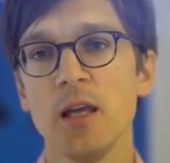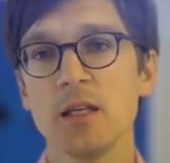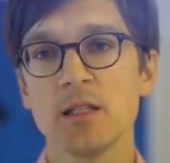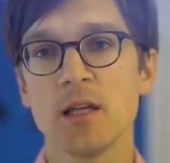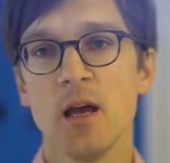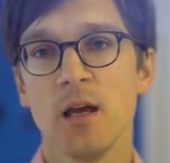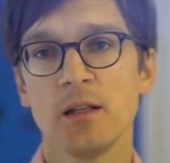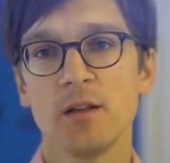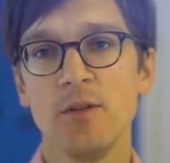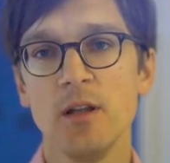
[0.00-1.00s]
is
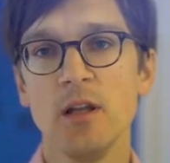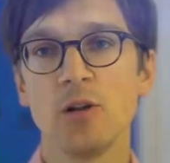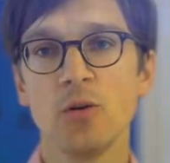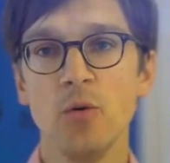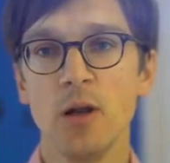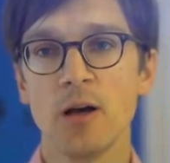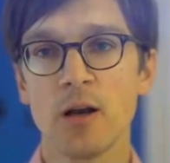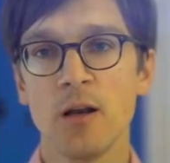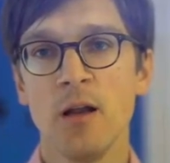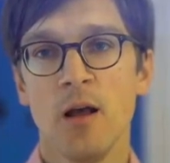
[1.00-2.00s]
that we need to
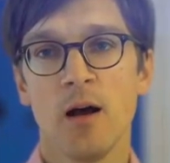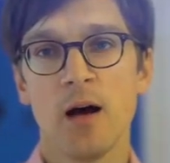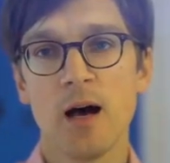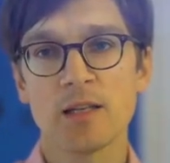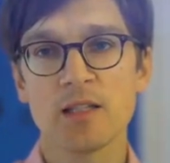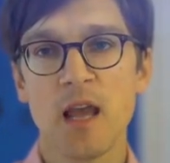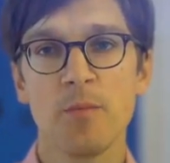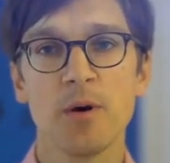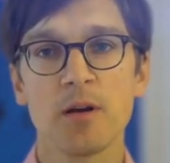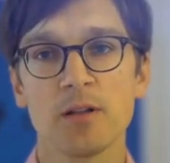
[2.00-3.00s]
learn a
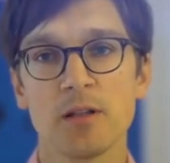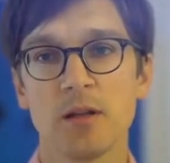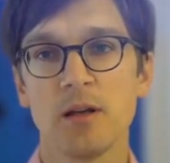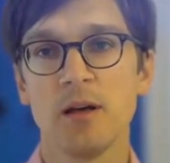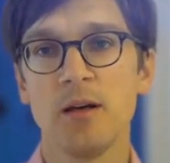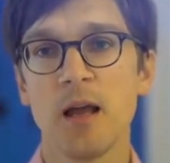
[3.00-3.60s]
separate uh,